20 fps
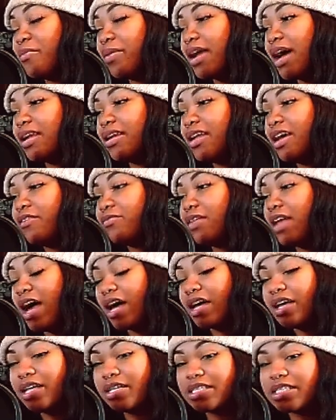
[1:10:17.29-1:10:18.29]
But I definitely
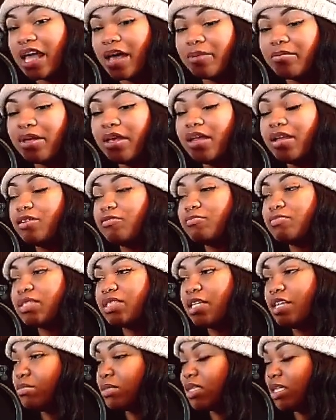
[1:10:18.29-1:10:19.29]
I couldn't stop eating them
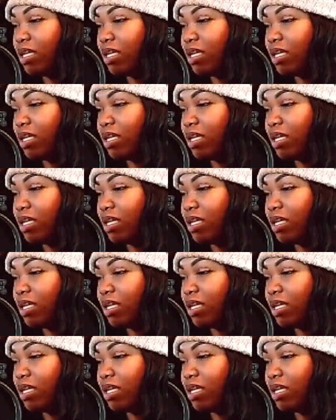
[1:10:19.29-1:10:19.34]
chips,